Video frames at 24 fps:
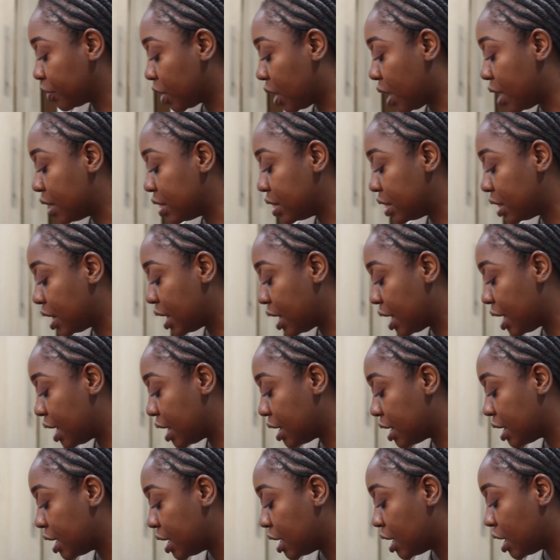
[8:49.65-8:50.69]
and
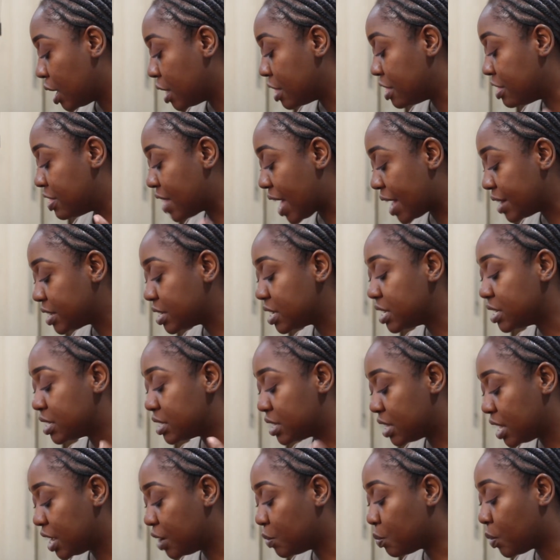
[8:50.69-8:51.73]
then that is
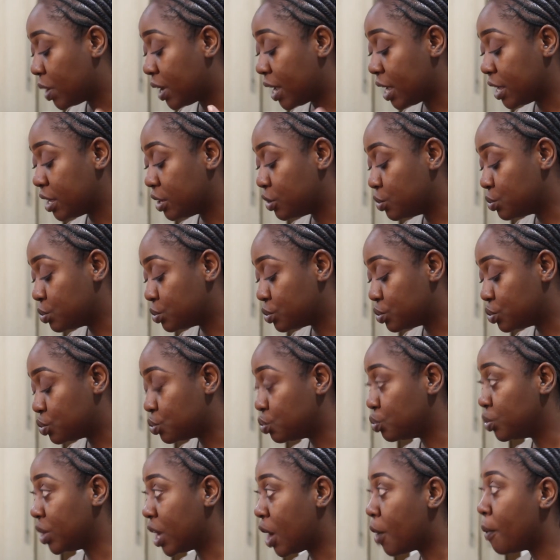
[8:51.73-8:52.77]
then what I used
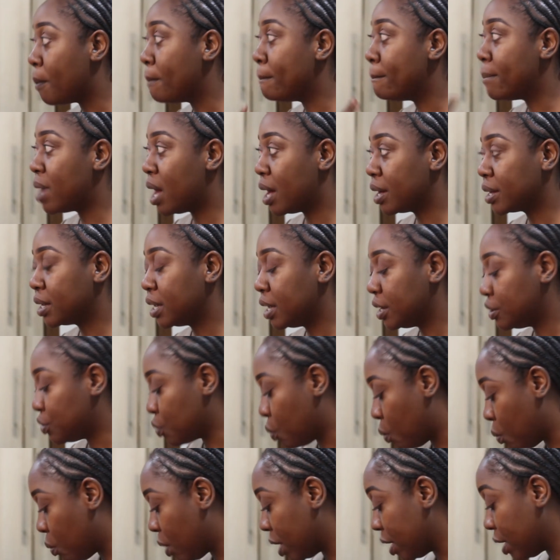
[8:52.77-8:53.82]
to now market
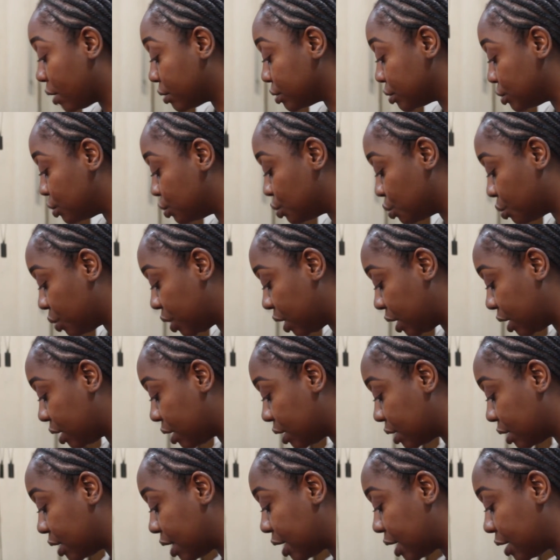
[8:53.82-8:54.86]
what I was doing,
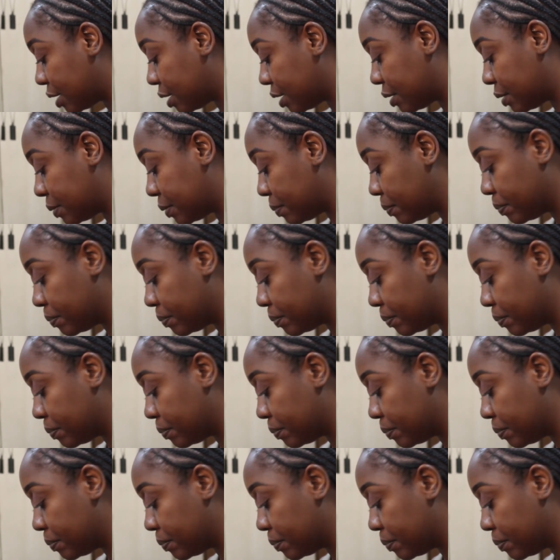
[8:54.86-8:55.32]
like